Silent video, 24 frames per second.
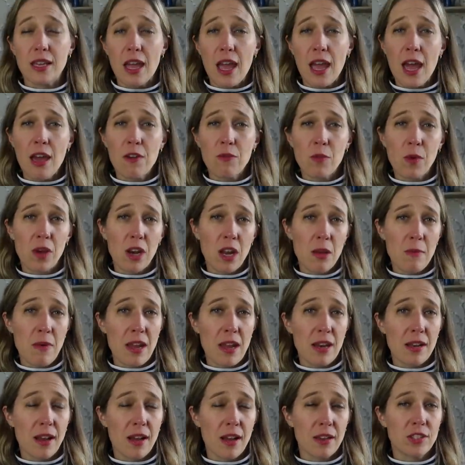I have one I
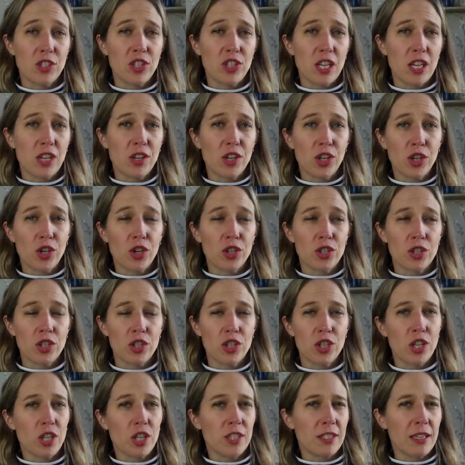made last year in a cotton
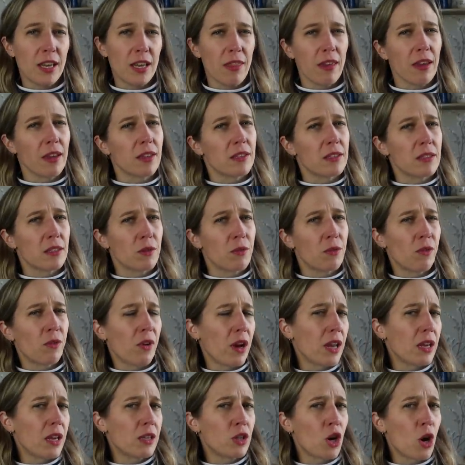jersey, I think it's the
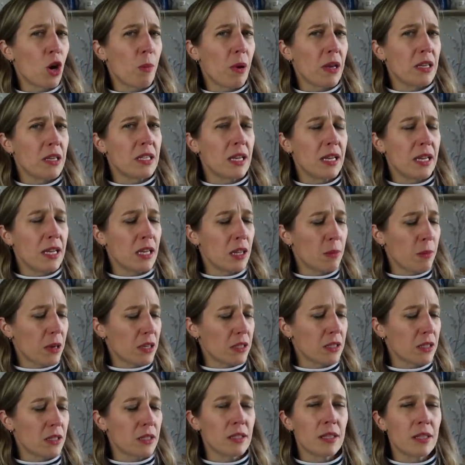Freya top by Tilly and the
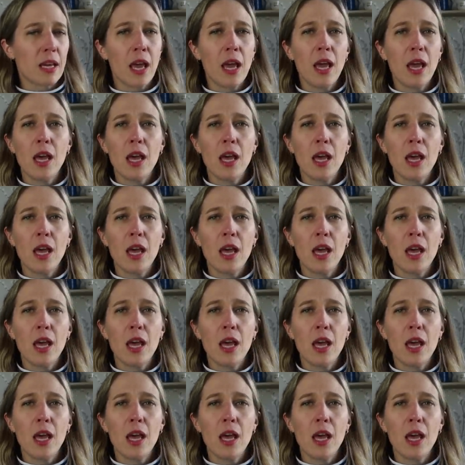Buttons,